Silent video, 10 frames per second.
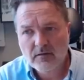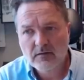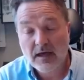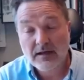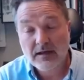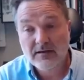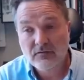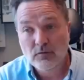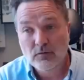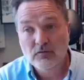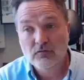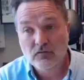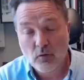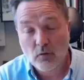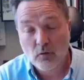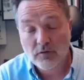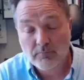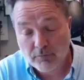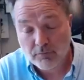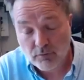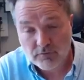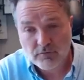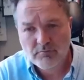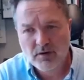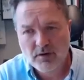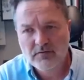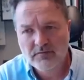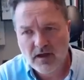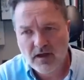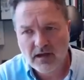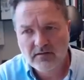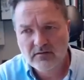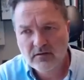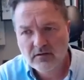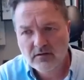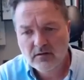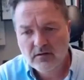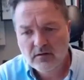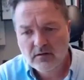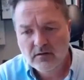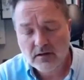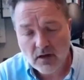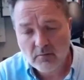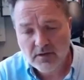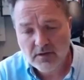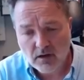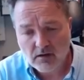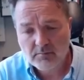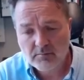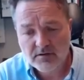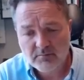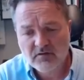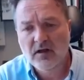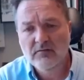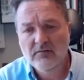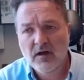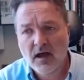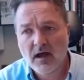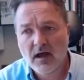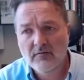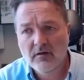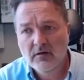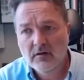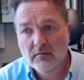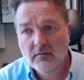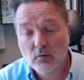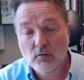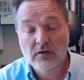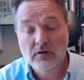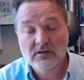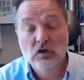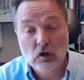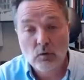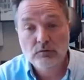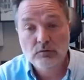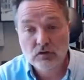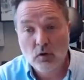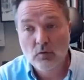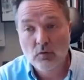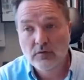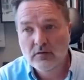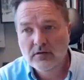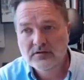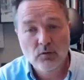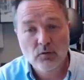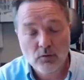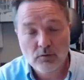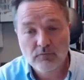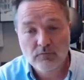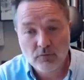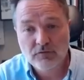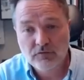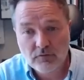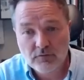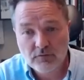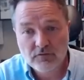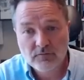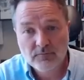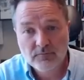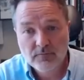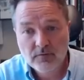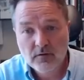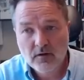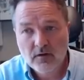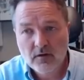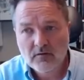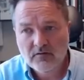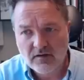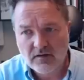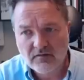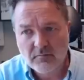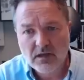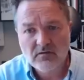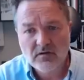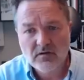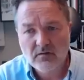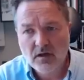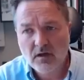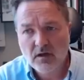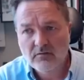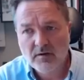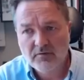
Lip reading: that is also shown and proven by the fact that Abiy Ahmed himself have more or less closed down his whole foreign service, decimating the